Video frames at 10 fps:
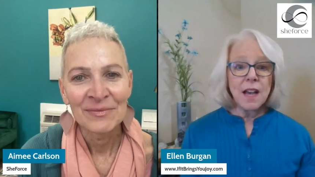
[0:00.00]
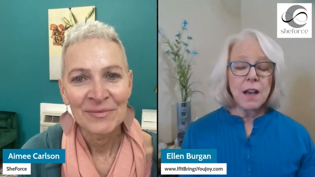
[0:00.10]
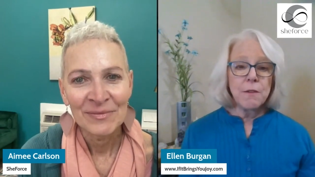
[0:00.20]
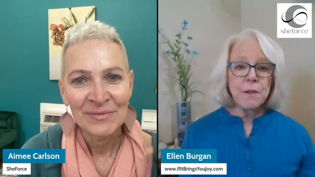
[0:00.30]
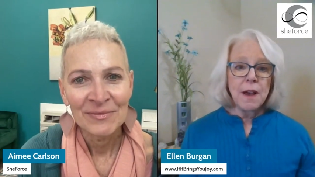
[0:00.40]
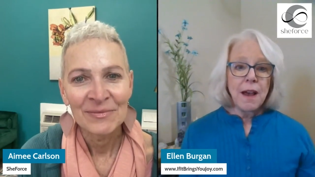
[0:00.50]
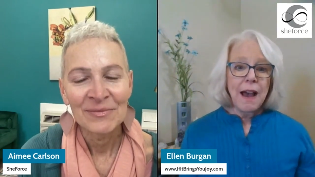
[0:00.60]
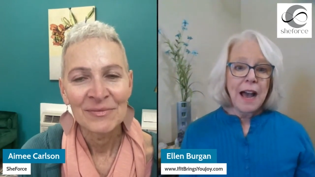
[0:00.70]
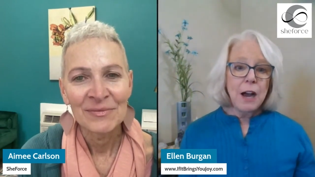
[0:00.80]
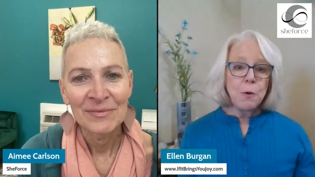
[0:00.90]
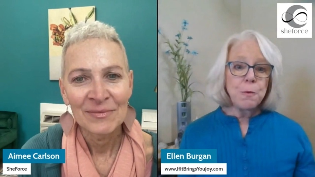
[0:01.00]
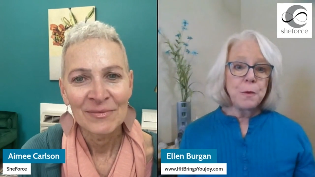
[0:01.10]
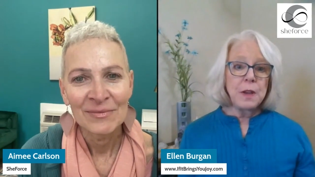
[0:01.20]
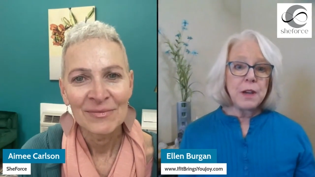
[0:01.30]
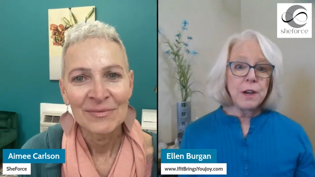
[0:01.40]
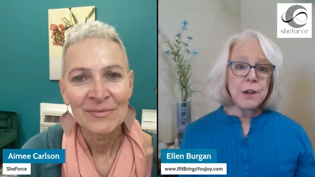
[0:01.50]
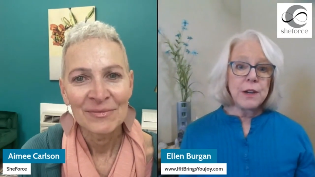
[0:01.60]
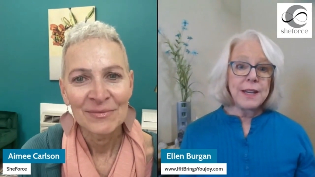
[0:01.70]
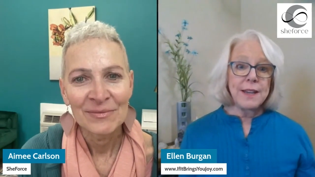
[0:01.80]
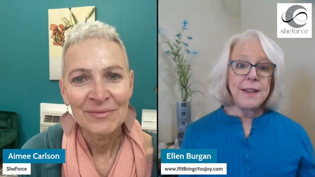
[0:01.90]
Speaker 1: of how
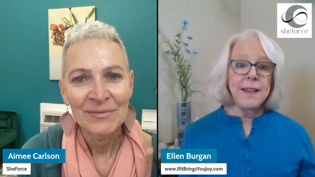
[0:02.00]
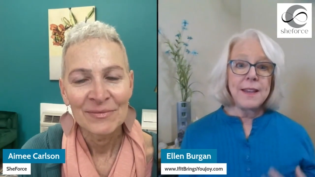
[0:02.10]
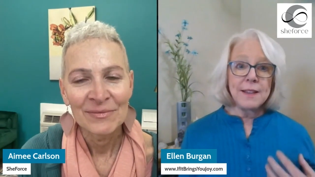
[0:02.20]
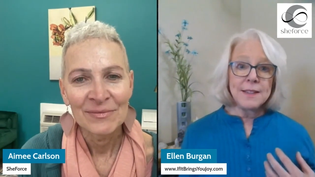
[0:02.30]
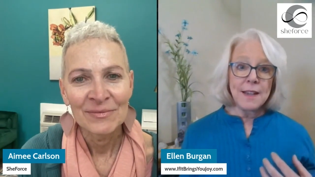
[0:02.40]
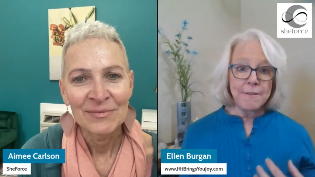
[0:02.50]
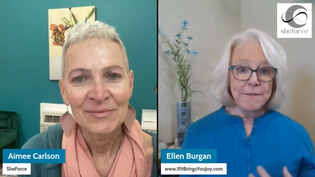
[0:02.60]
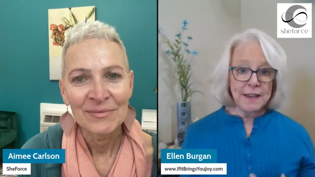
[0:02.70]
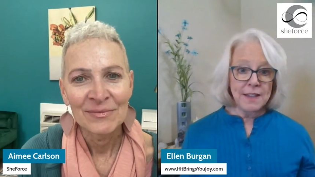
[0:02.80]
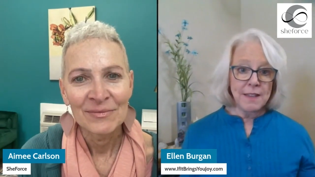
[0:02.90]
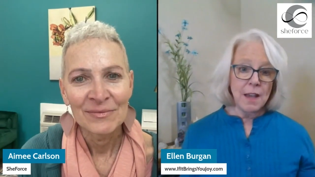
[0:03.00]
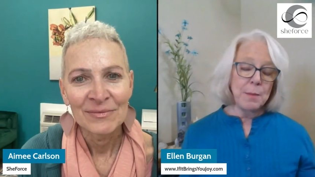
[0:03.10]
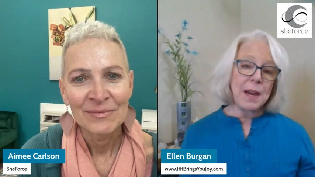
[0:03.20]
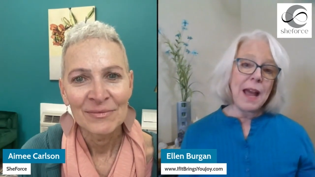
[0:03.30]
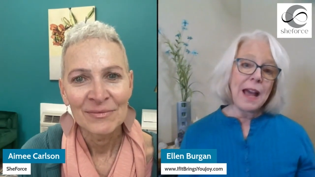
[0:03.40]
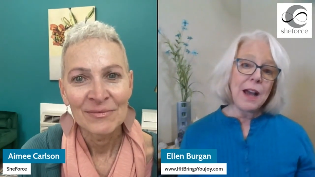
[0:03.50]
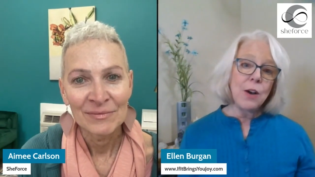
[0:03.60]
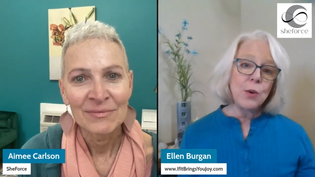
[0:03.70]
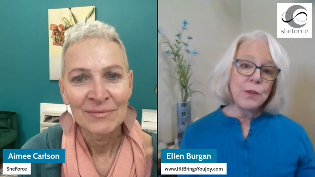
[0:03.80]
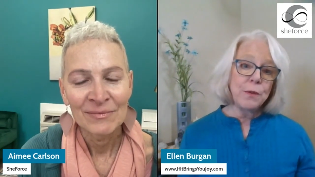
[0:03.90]
fear is affecting them and
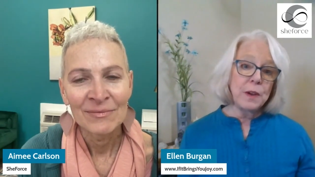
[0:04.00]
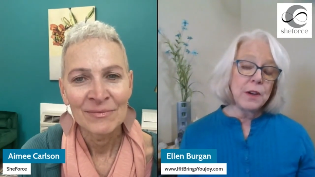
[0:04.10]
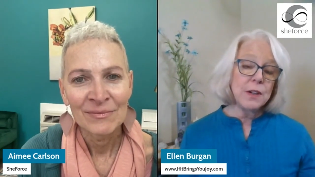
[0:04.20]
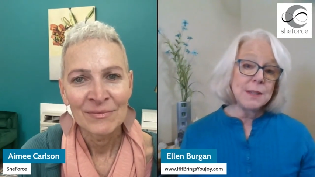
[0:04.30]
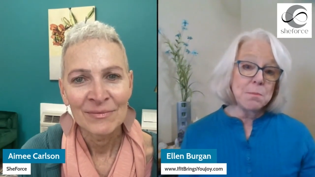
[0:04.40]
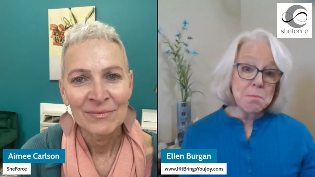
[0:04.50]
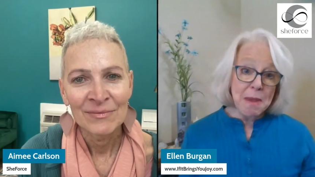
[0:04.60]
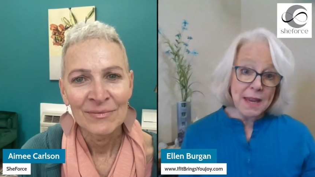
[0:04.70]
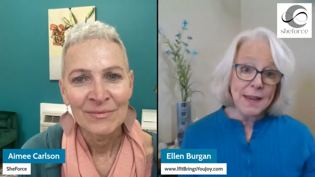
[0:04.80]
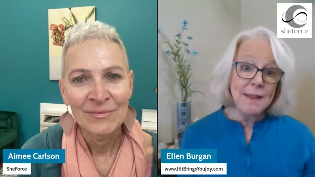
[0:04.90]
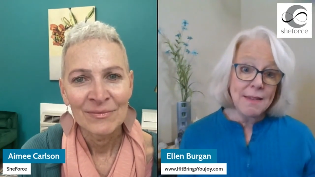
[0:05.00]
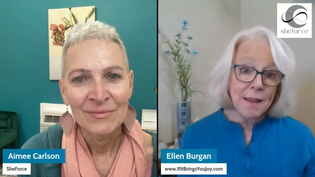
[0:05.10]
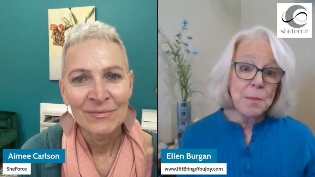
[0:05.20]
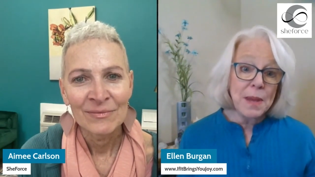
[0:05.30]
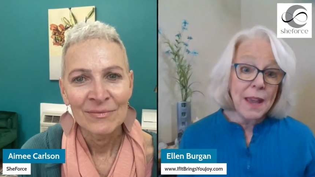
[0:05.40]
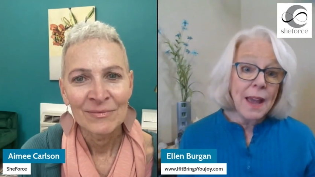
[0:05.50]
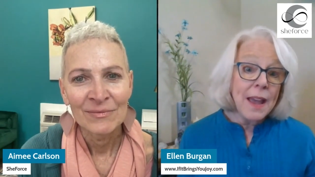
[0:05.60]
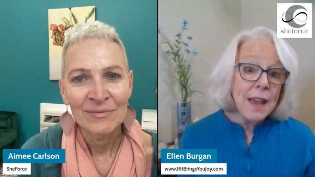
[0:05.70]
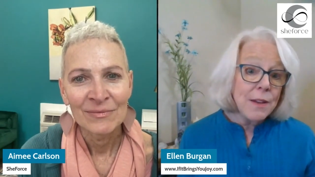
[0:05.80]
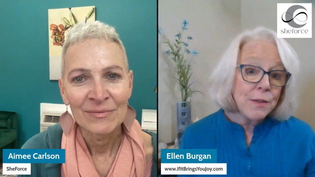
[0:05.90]
how fear is making them
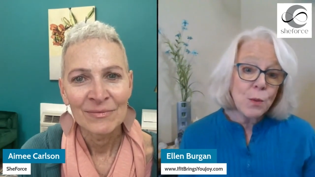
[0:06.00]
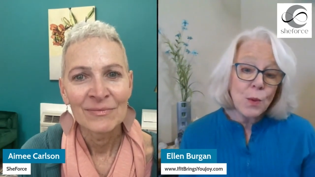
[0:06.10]
behave in